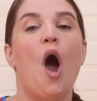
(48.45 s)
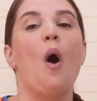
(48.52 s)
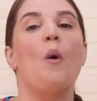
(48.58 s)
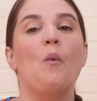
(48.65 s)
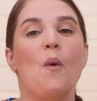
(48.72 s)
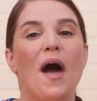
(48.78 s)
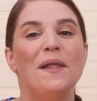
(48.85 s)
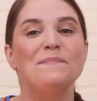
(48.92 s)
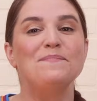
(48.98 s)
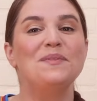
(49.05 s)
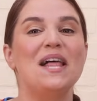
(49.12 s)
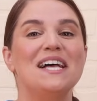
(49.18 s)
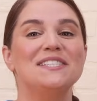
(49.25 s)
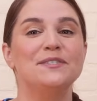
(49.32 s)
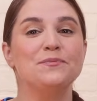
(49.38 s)
One
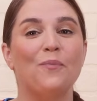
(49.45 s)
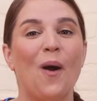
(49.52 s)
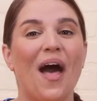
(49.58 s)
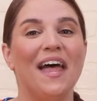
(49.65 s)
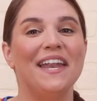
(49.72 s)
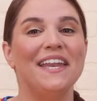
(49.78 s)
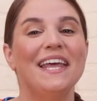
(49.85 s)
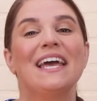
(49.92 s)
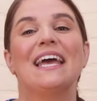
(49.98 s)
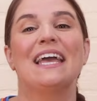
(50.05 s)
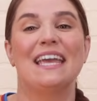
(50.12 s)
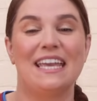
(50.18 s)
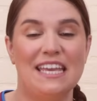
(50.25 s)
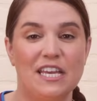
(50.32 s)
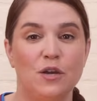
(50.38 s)
plus one
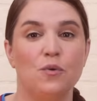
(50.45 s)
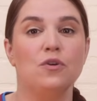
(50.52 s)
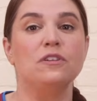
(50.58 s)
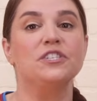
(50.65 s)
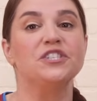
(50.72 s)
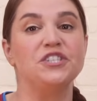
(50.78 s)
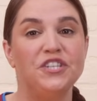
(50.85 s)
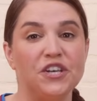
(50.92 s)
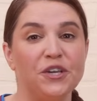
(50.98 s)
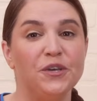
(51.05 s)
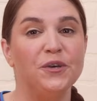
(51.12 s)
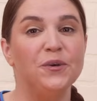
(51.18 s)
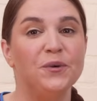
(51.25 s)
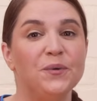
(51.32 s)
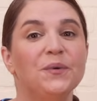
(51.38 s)
equals
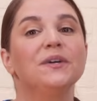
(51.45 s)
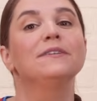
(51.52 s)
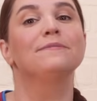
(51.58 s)
two.